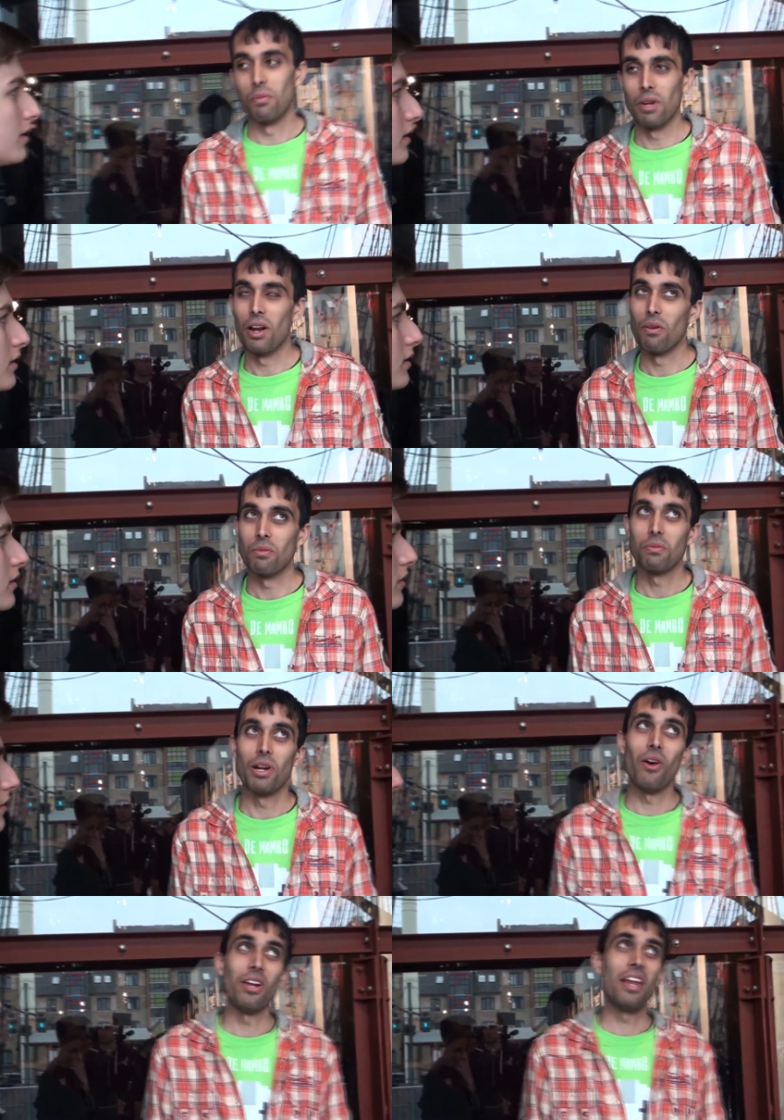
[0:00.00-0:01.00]
we're, we're
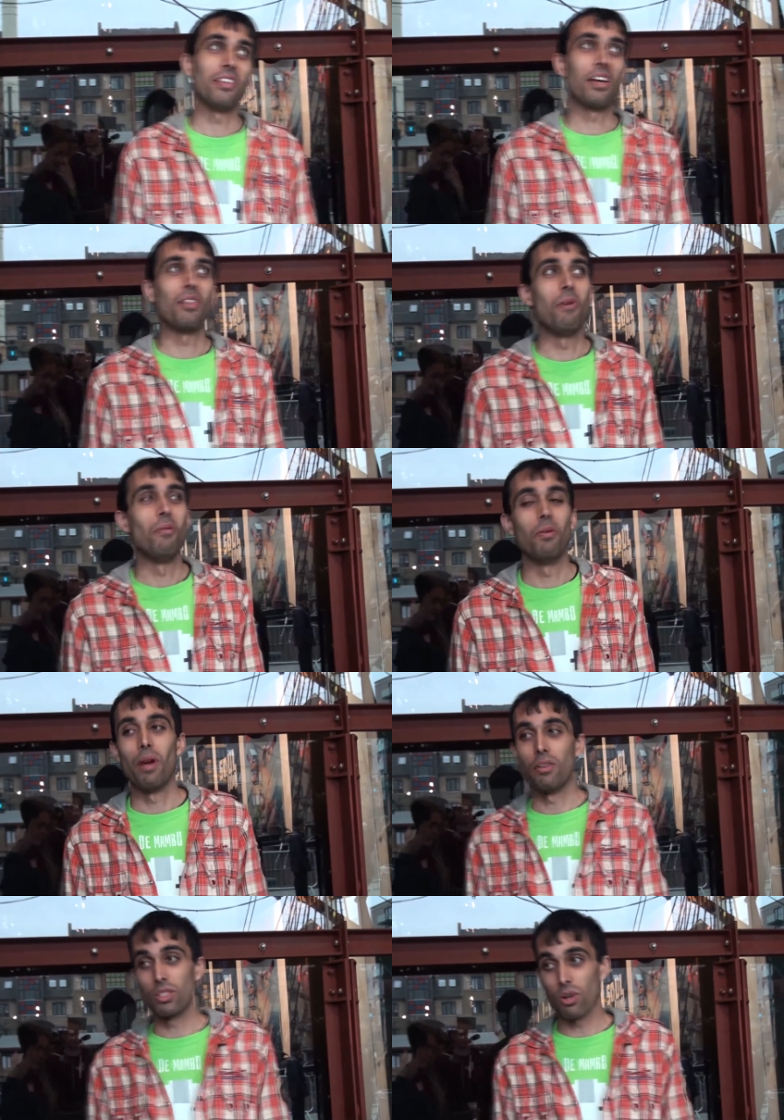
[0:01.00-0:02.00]
not on anything at the moment.
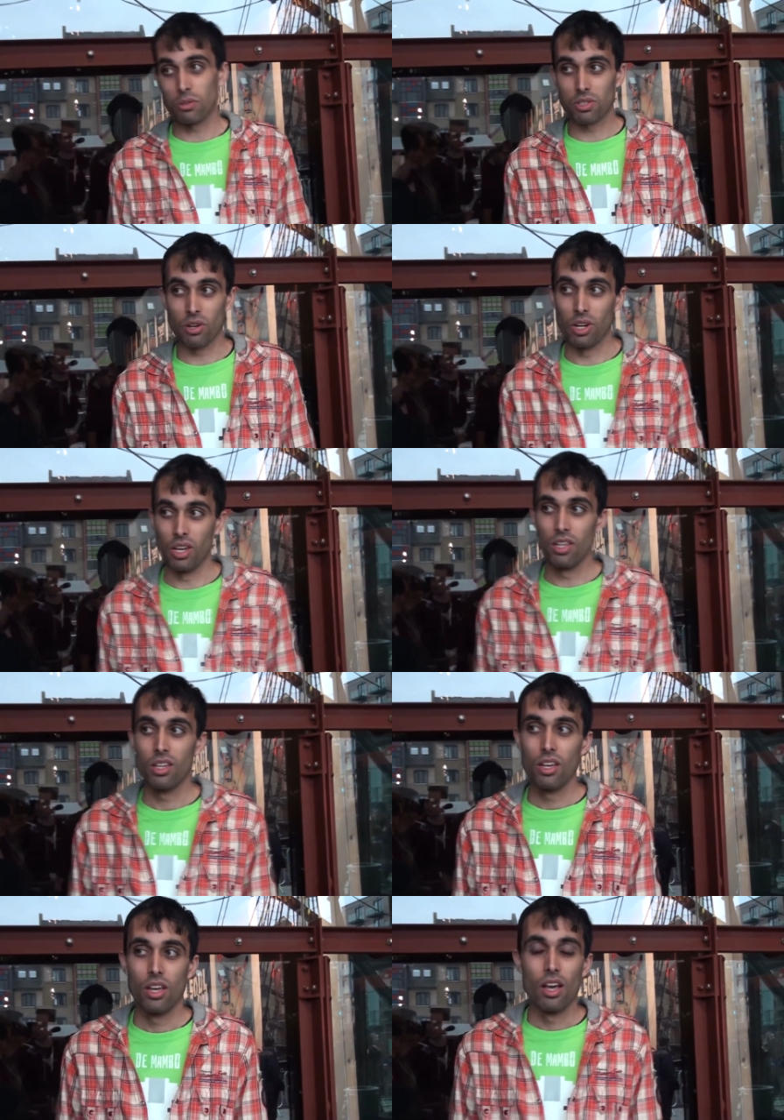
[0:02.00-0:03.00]
We're in talks with Sony.
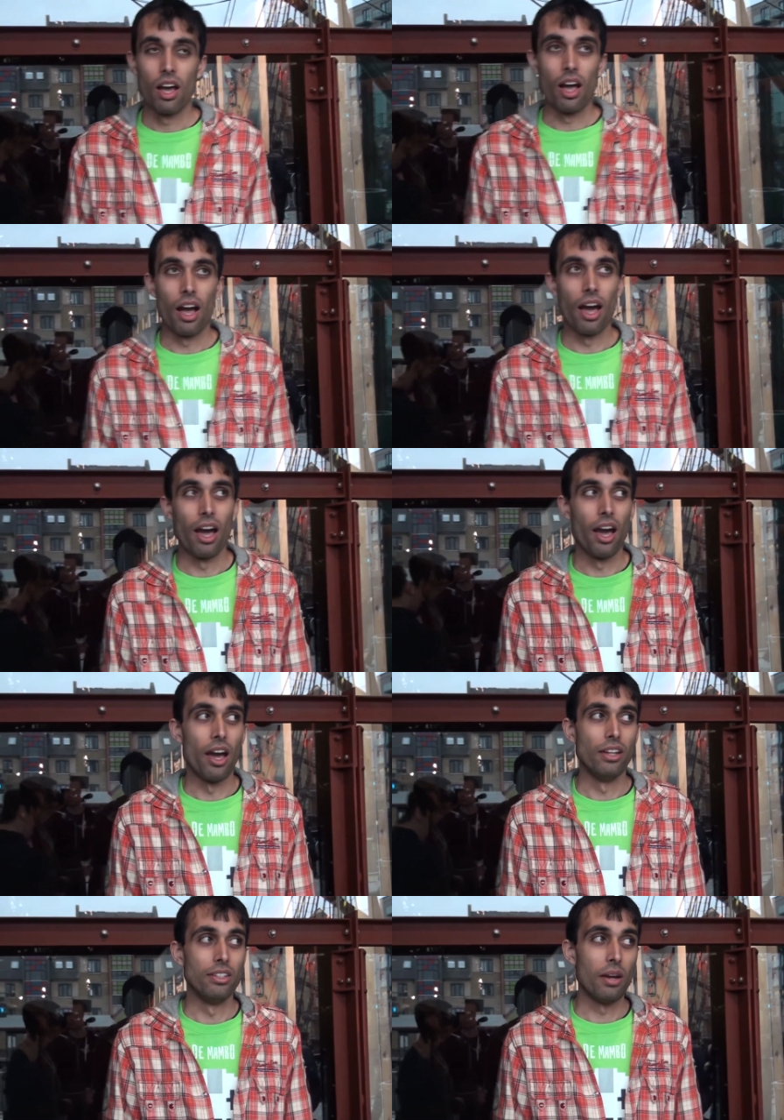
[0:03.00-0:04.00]
Okay.
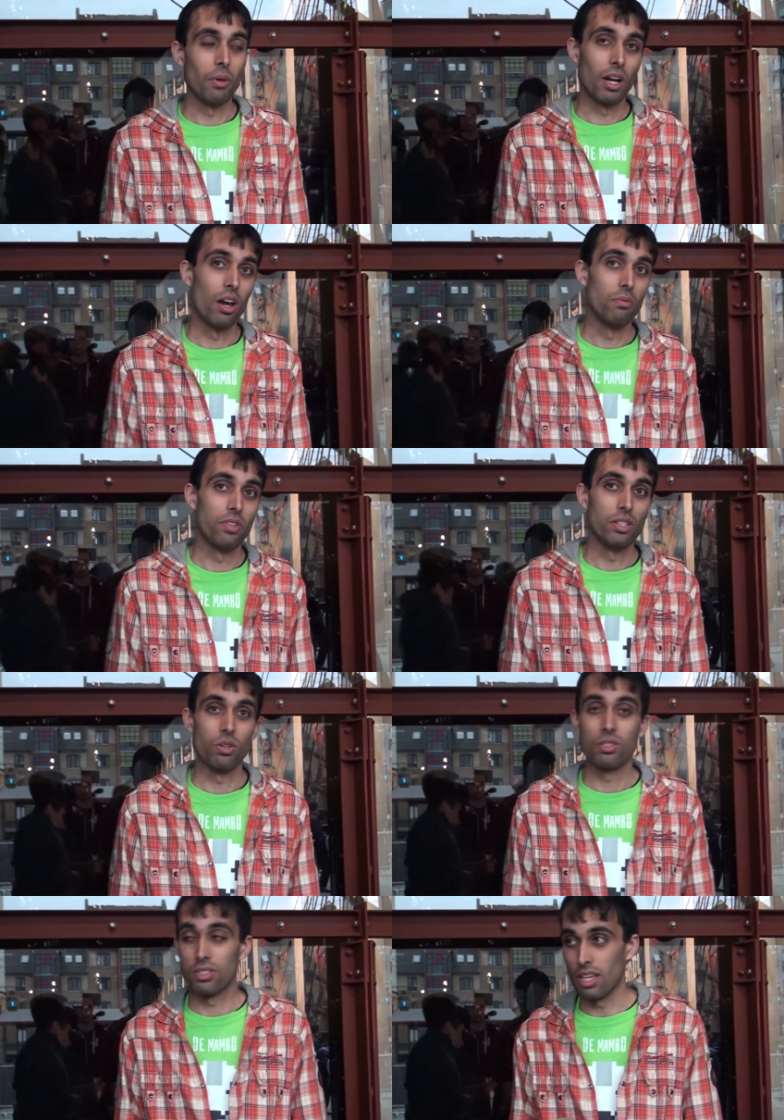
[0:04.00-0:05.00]
And then we're going to hopefully
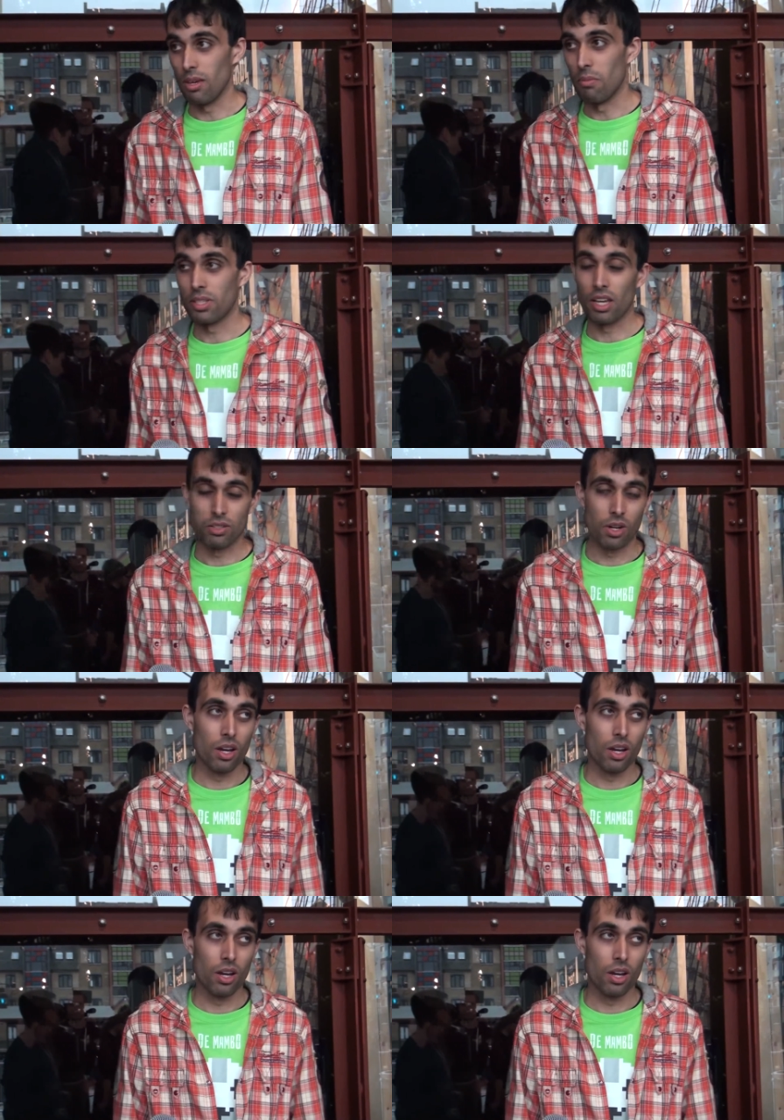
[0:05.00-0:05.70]
talk to Steam, etc.